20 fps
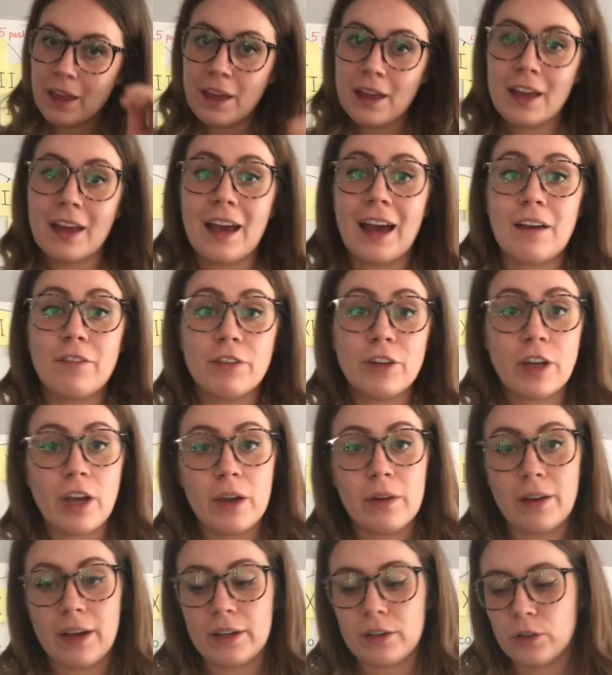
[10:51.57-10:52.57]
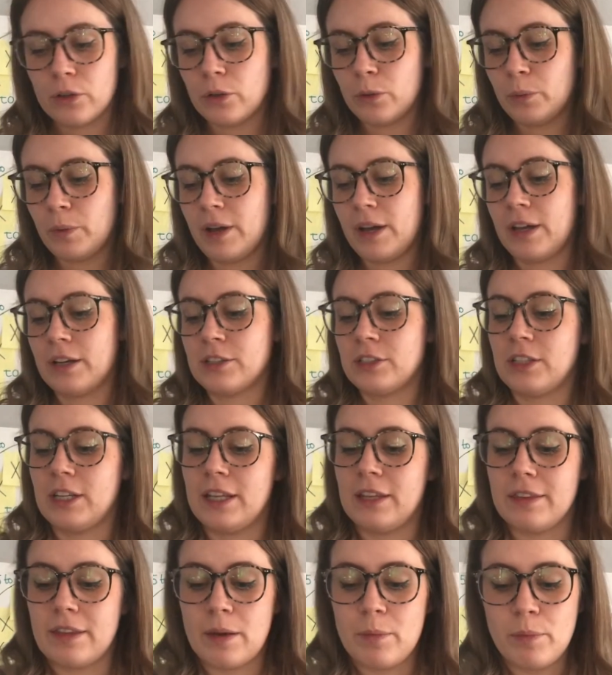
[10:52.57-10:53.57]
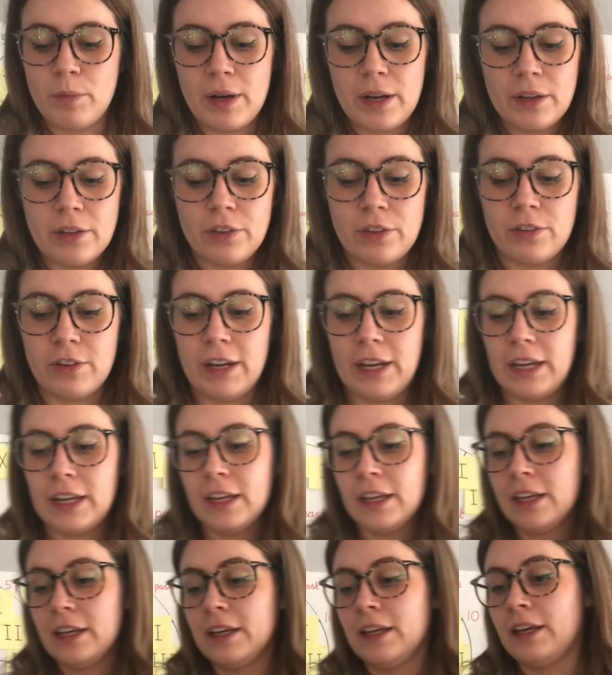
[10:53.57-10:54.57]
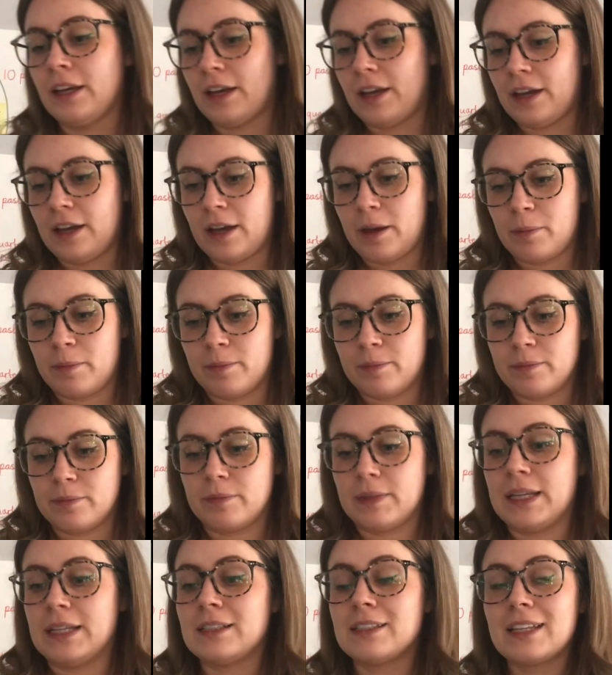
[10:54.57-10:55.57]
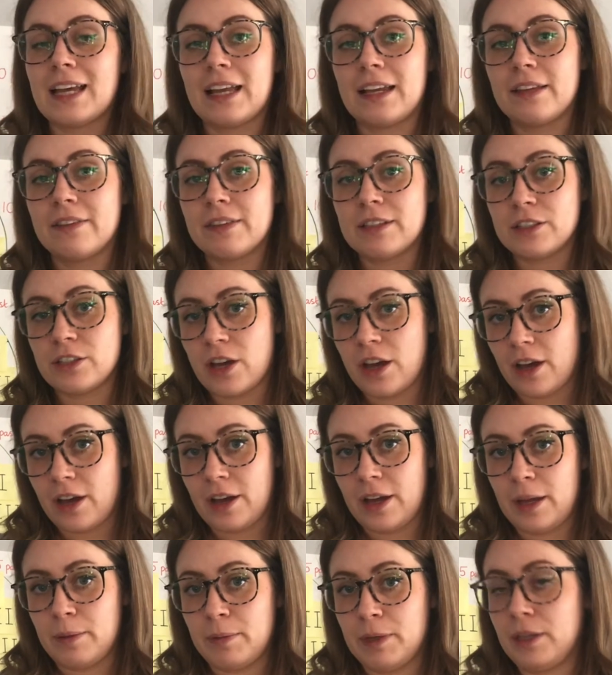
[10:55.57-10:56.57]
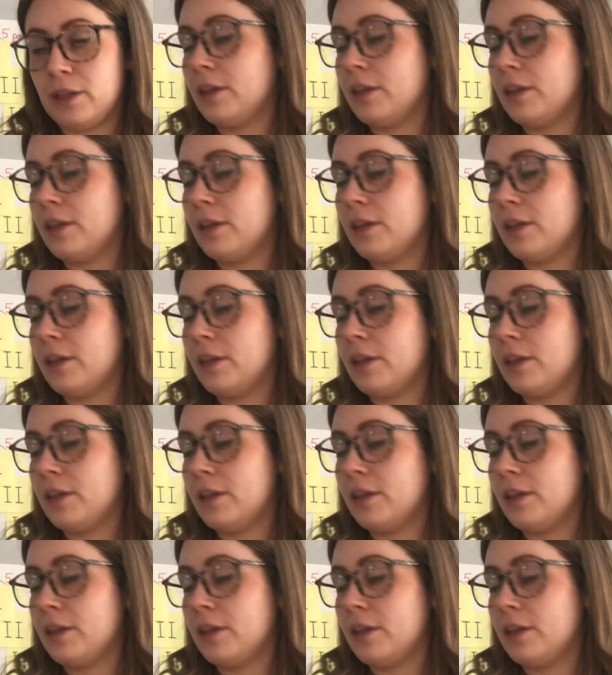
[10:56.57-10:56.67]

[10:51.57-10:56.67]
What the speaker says: Have a go at your worksheet then, Y3. It's telling the time